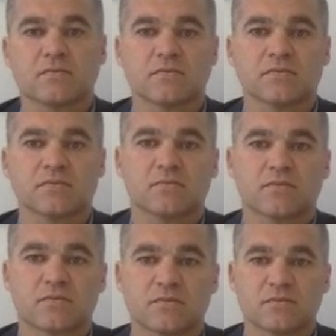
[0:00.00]

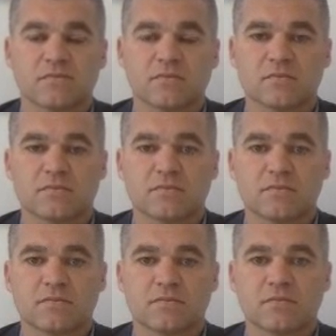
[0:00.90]

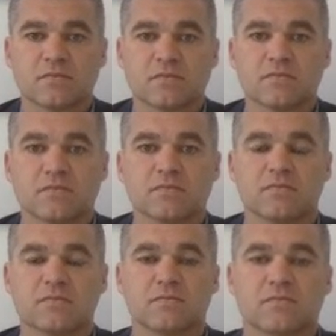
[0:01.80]

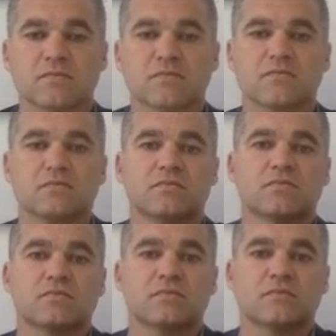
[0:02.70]

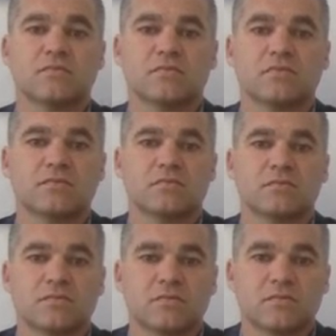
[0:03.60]

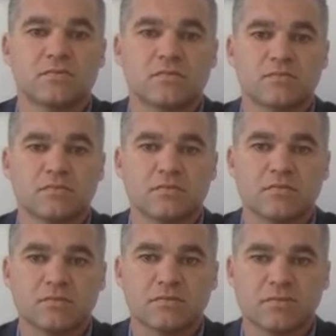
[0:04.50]

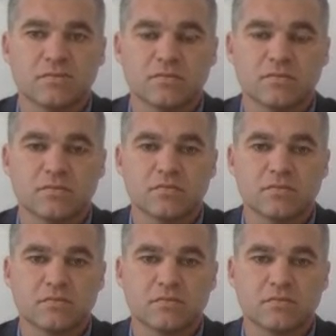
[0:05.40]
(silent)